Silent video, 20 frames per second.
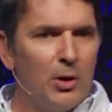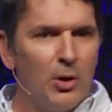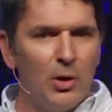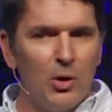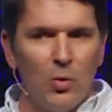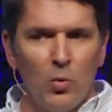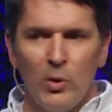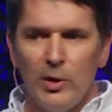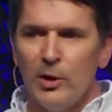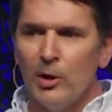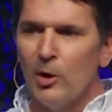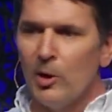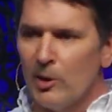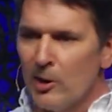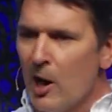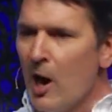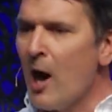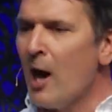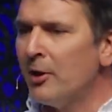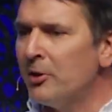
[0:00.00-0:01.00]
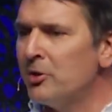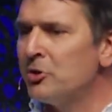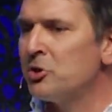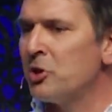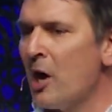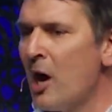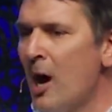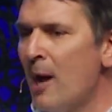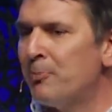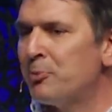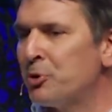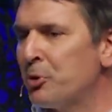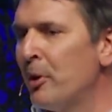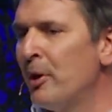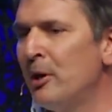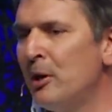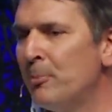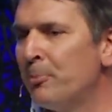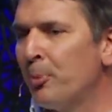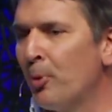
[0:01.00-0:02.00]
We are an on-the-job
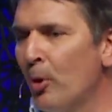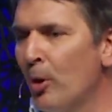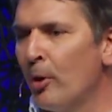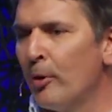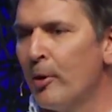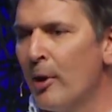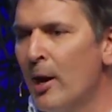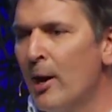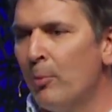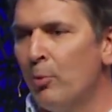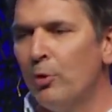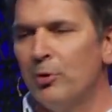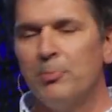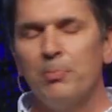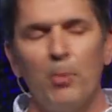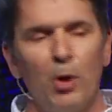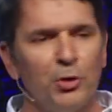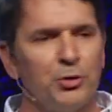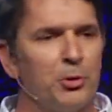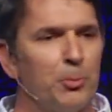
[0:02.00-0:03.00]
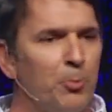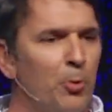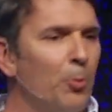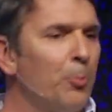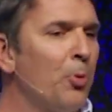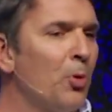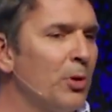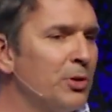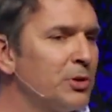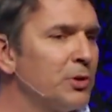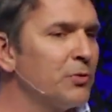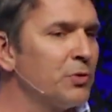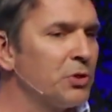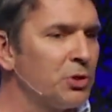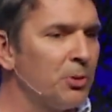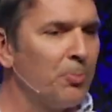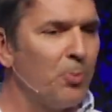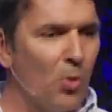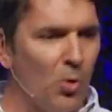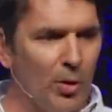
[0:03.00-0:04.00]
training program with multiple points of
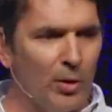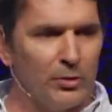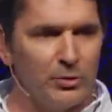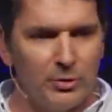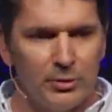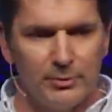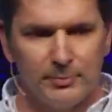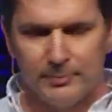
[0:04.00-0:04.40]
support.